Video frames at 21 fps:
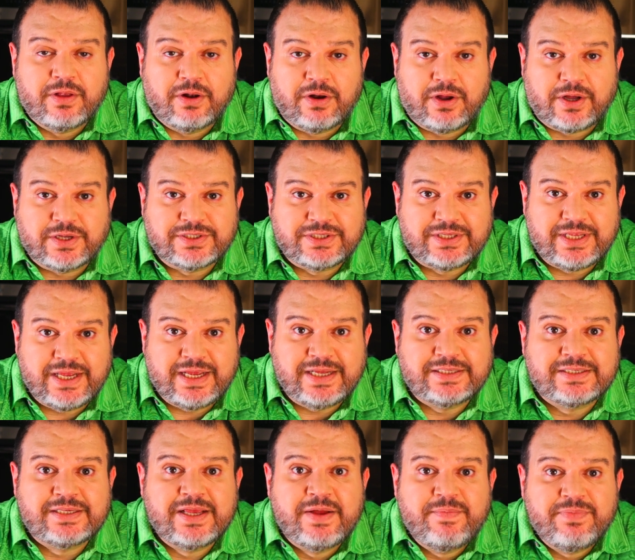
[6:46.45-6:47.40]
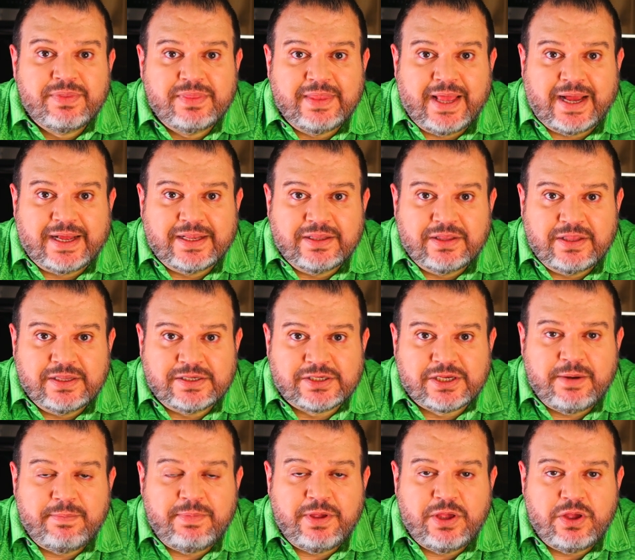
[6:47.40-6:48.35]
The law states that
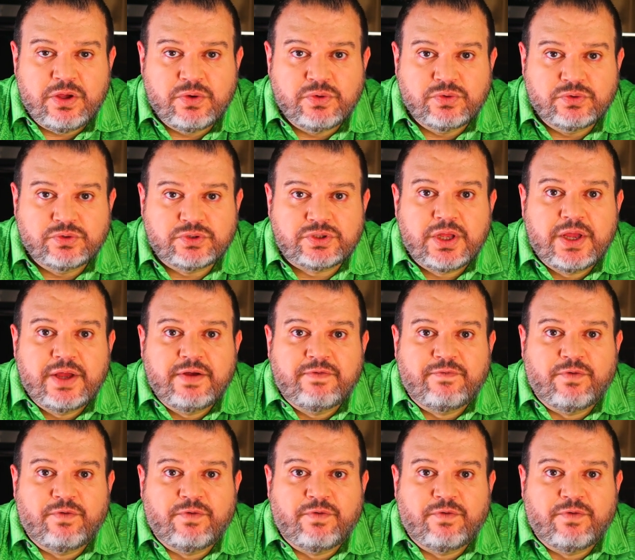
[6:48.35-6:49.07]
this can be used